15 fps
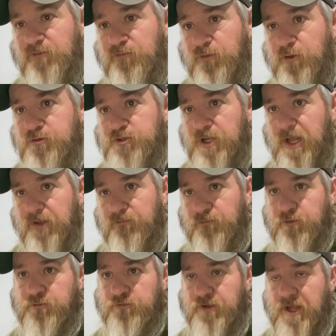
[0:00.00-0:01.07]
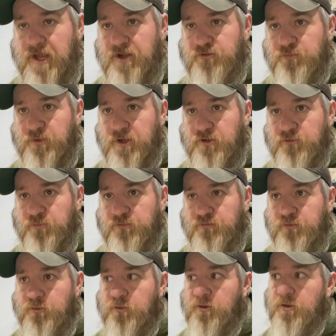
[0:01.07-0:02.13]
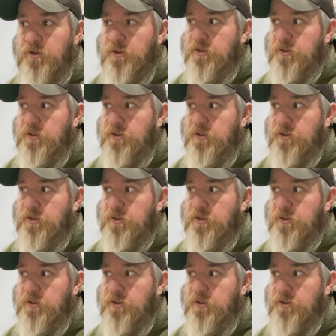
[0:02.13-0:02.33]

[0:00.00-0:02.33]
frozen hash browns before.